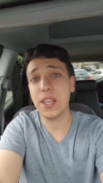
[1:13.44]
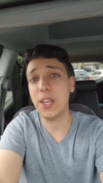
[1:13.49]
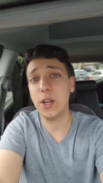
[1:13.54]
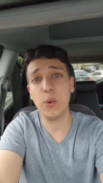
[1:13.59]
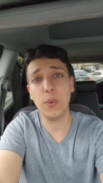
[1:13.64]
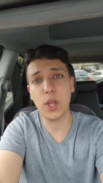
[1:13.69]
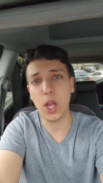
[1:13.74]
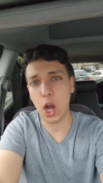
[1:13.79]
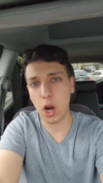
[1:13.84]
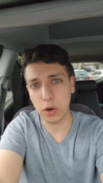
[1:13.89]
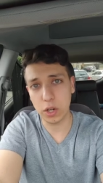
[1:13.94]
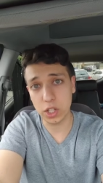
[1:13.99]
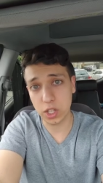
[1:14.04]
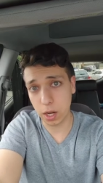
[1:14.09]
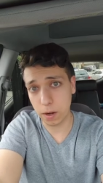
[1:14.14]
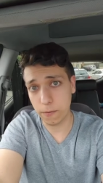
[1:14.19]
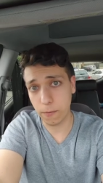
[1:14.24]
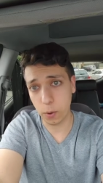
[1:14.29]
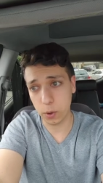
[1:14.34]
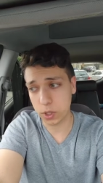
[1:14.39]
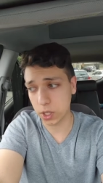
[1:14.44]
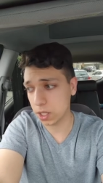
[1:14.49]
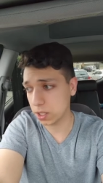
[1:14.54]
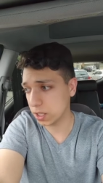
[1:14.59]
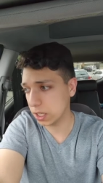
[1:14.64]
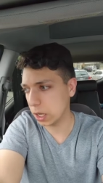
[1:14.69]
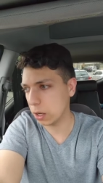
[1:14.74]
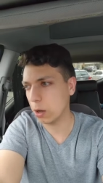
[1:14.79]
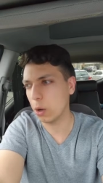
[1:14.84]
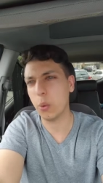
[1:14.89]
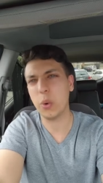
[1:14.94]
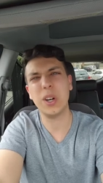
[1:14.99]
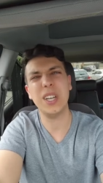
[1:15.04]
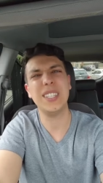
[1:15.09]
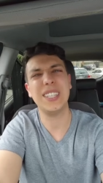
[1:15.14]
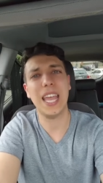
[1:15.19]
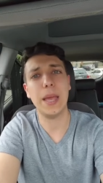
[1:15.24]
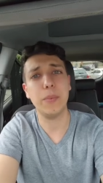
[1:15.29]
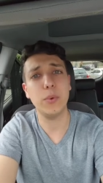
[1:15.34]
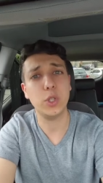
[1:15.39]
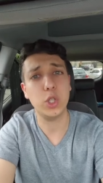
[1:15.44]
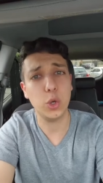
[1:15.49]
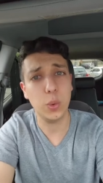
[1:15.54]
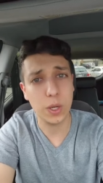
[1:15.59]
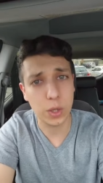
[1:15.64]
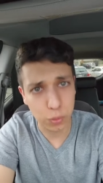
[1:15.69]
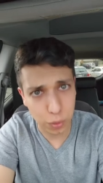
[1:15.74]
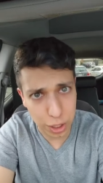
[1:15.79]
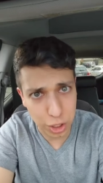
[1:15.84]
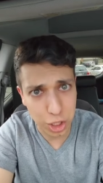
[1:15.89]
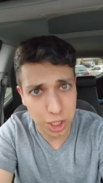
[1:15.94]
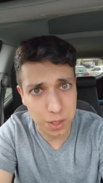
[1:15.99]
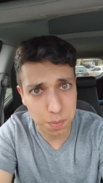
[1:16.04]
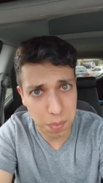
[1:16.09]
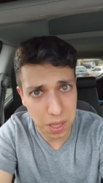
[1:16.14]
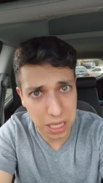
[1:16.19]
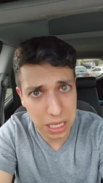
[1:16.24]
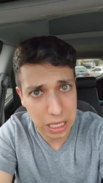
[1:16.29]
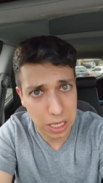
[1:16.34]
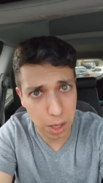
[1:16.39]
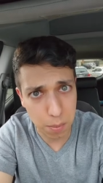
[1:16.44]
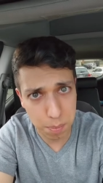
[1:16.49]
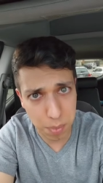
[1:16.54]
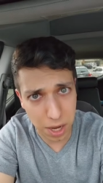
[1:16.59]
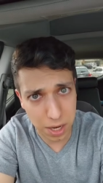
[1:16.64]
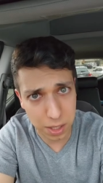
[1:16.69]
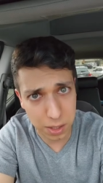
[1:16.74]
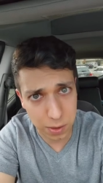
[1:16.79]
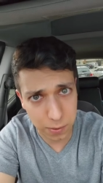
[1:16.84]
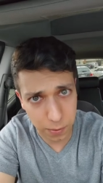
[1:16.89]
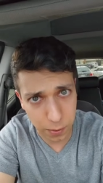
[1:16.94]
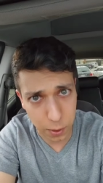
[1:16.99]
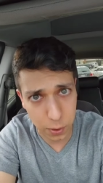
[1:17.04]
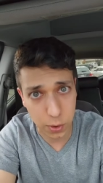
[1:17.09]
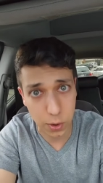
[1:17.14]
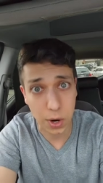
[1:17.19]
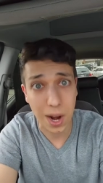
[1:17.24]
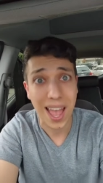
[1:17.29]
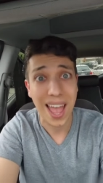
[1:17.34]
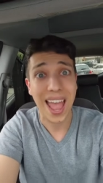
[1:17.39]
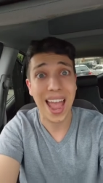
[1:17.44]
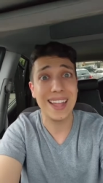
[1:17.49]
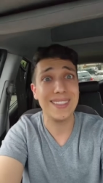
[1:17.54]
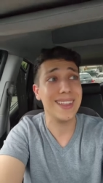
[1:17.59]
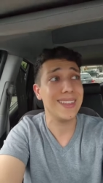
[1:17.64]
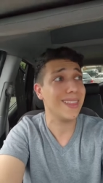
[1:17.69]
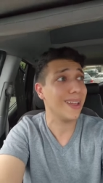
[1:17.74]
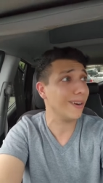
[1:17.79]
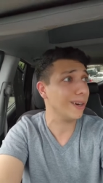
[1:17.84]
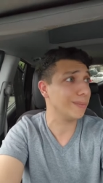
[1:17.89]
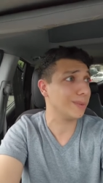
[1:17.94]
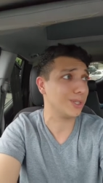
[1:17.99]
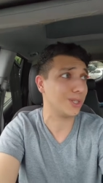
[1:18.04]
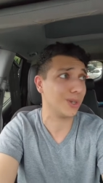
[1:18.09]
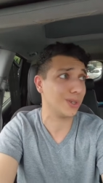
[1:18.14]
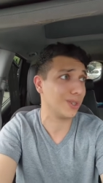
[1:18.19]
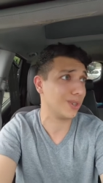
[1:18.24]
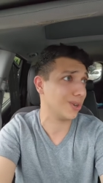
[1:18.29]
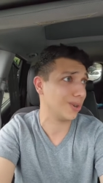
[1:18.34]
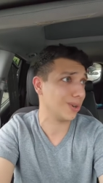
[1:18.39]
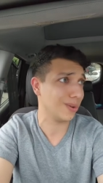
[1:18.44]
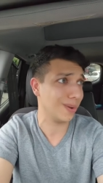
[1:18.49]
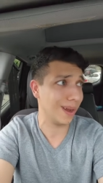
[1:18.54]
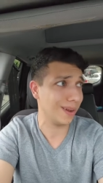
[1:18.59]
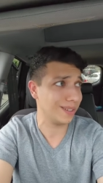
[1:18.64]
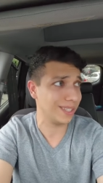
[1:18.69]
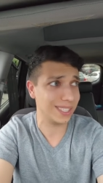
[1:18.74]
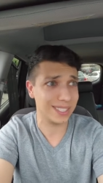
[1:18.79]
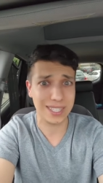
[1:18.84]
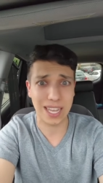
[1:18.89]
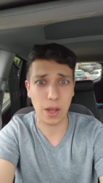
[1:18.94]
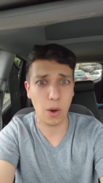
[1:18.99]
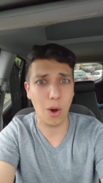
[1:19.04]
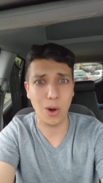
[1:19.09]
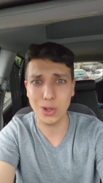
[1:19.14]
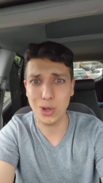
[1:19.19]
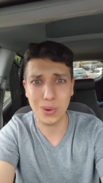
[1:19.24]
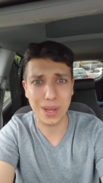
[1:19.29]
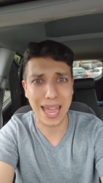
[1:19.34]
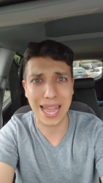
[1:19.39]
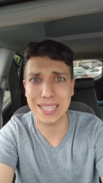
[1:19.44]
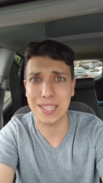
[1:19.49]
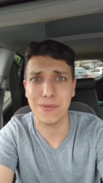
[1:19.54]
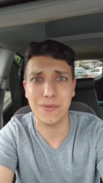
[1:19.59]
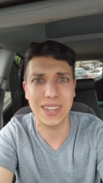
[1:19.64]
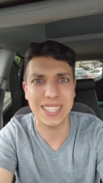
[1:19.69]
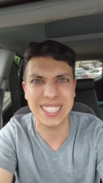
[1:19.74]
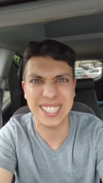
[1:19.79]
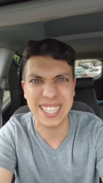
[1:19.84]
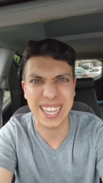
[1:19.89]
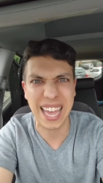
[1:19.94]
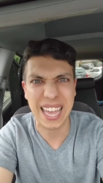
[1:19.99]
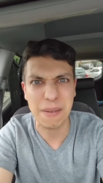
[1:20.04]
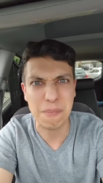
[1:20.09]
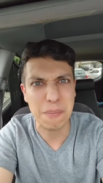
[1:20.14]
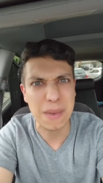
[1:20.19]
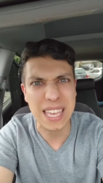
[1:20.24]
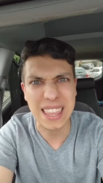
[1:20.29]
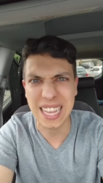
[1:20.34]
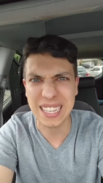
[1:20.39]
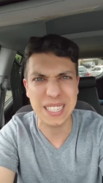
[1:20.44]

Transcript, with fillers: But here we are in Doug Ford's Ontario, where he's able to enrich his billionaire buddies further, and then they're able to turn turn around and say, oh, you can't investigate me.